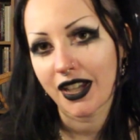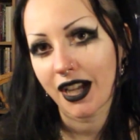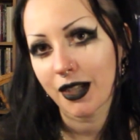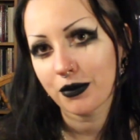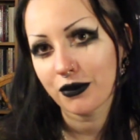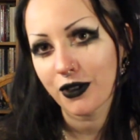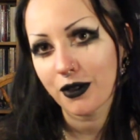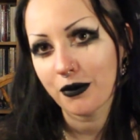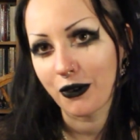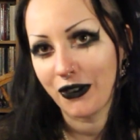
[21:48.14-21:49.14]
I
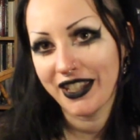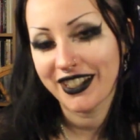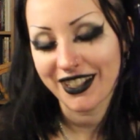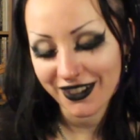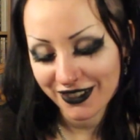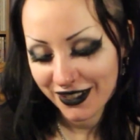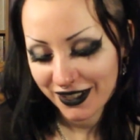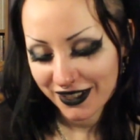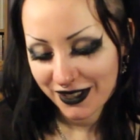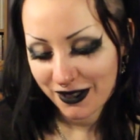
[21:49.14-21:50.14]
prefer merino,
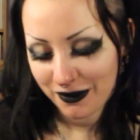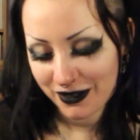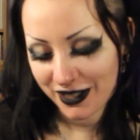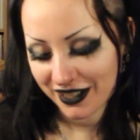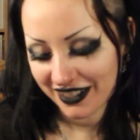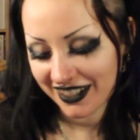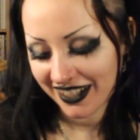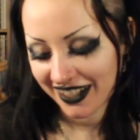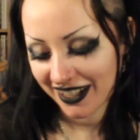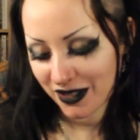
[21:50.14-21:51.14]
but
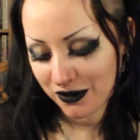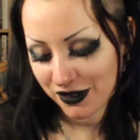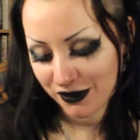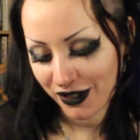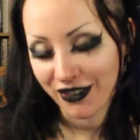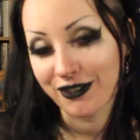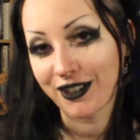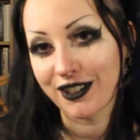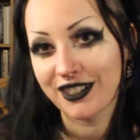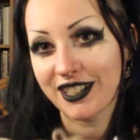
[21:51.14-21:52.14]
it was very
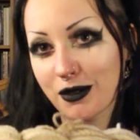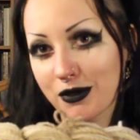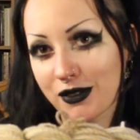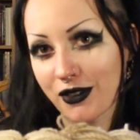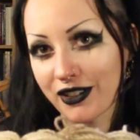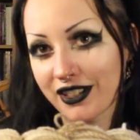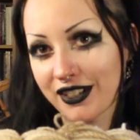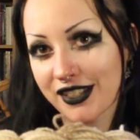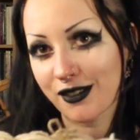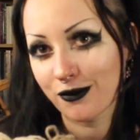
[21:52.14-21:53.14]
fun. It was very
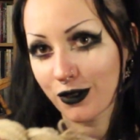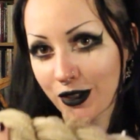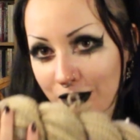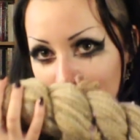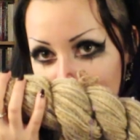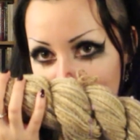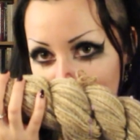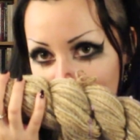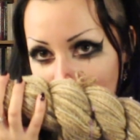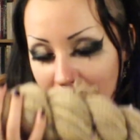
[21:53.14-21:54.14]
nice and fun.
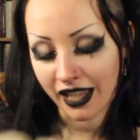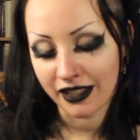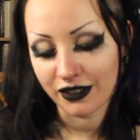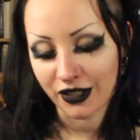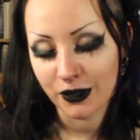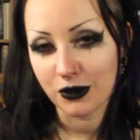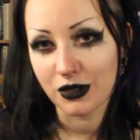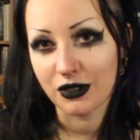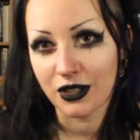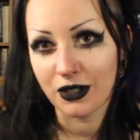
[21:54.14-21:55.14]
And I
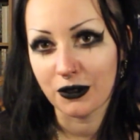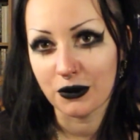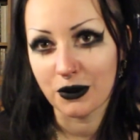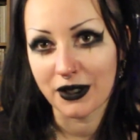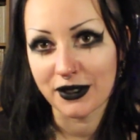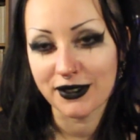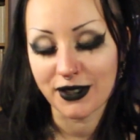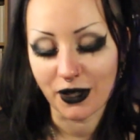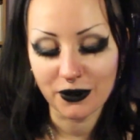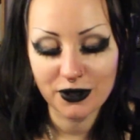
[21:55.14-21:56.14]
ordered new
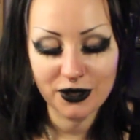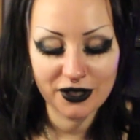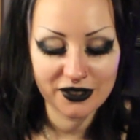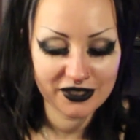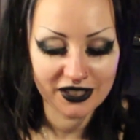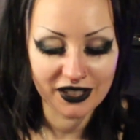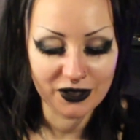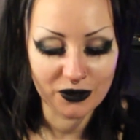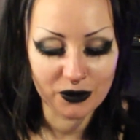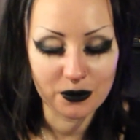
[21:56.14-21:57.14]
soak, and I
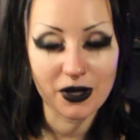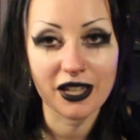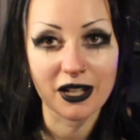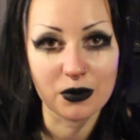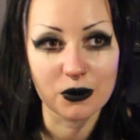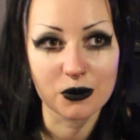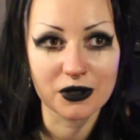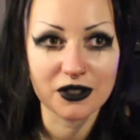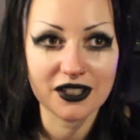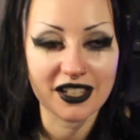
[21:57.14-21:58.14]
got the pineapple
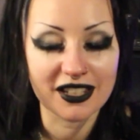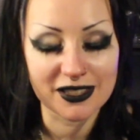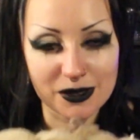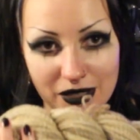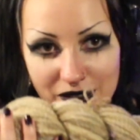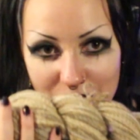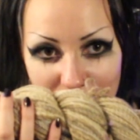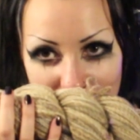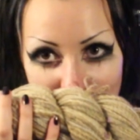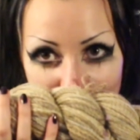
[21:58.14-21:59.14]
one, and it smells
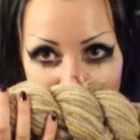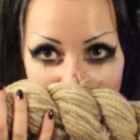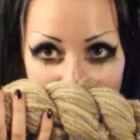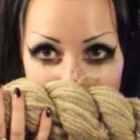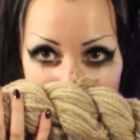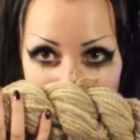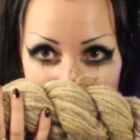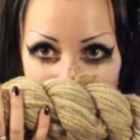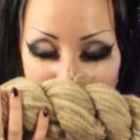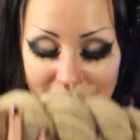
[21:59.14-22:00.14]
really good now.
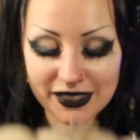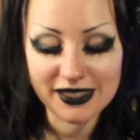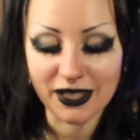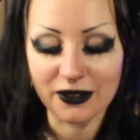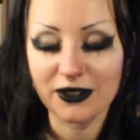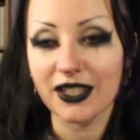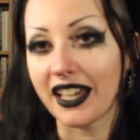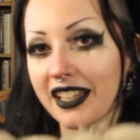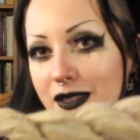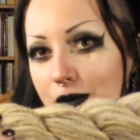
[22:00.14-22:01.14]
So
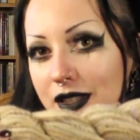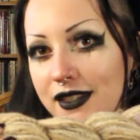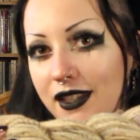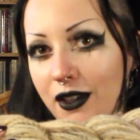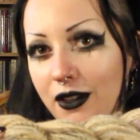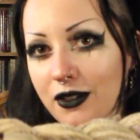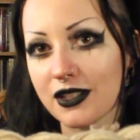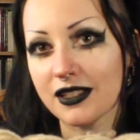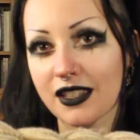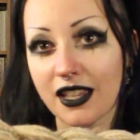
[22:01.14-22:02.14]
yeah, it's been soaked.
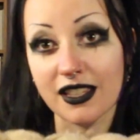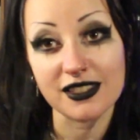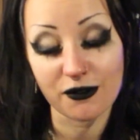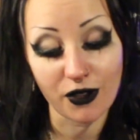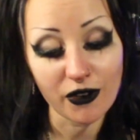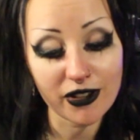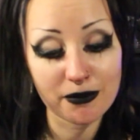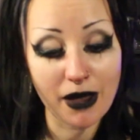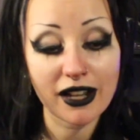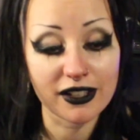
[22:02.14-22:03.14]
It's very
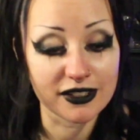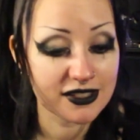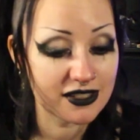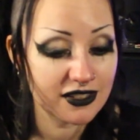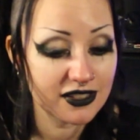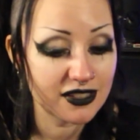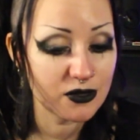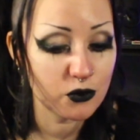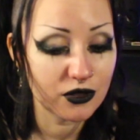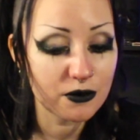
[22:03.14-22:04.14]
balanced. This
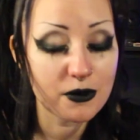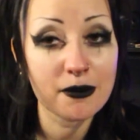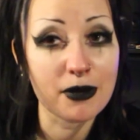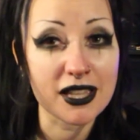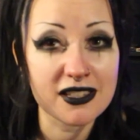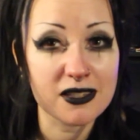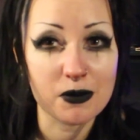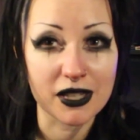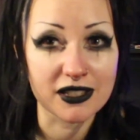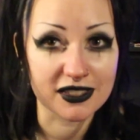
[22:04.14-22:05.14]
is of my best
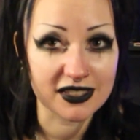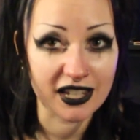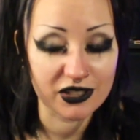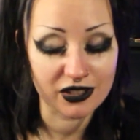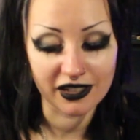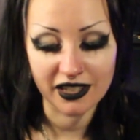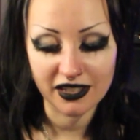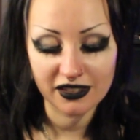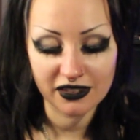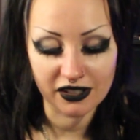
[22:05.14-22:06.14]
spins actually
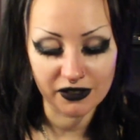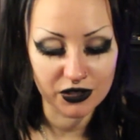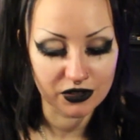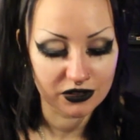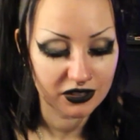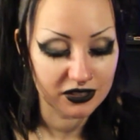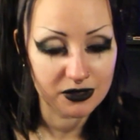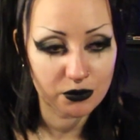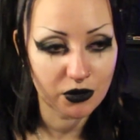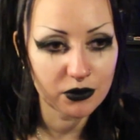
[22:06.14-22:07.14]
that I've done. It's
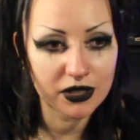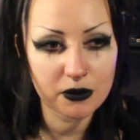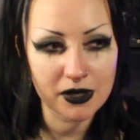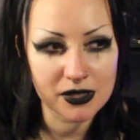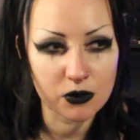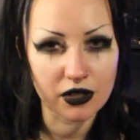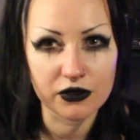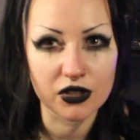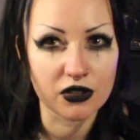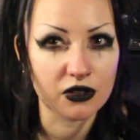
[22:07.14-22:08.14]
probably the best one
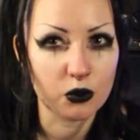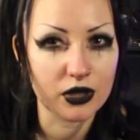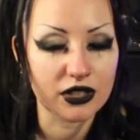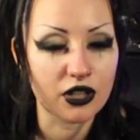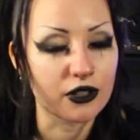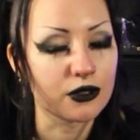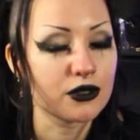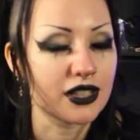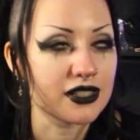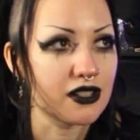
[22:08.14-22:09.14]
I've done on the wheel. No,
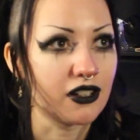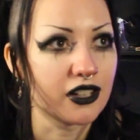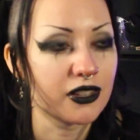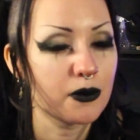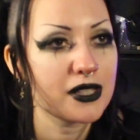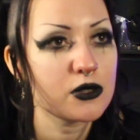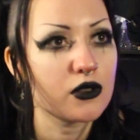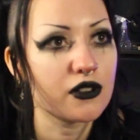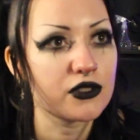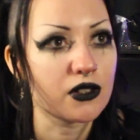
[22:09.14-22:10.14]
that's a lie. The best
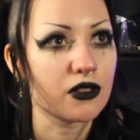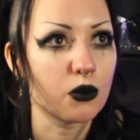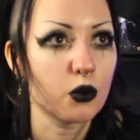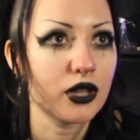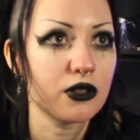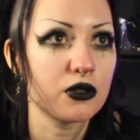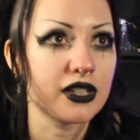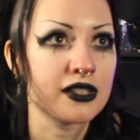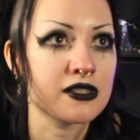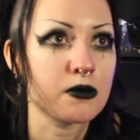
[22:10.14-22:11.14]
one I've done on the wheel
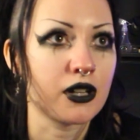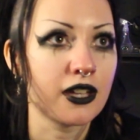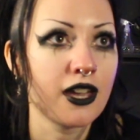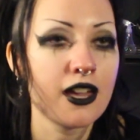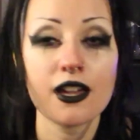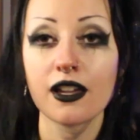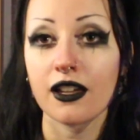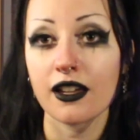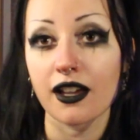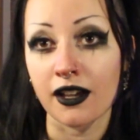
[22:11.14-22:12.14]
is my
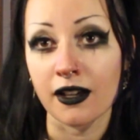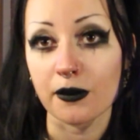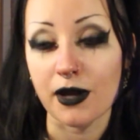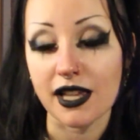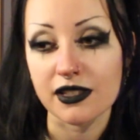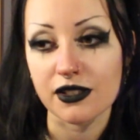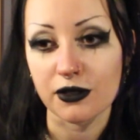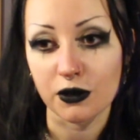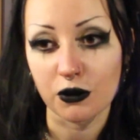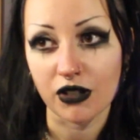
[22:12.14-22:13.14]

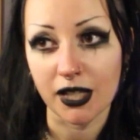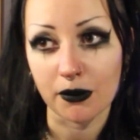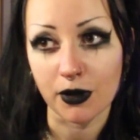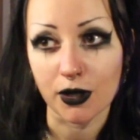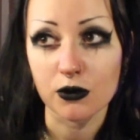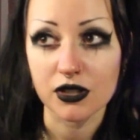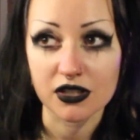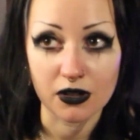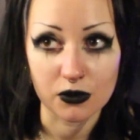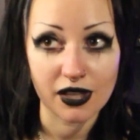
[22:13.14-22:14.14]
pastel rainbow, which
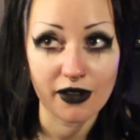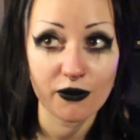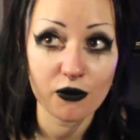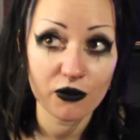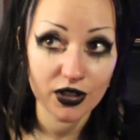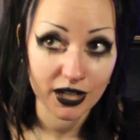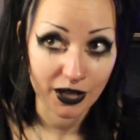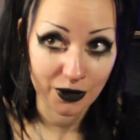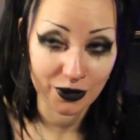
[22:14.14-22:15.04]
I also have a video.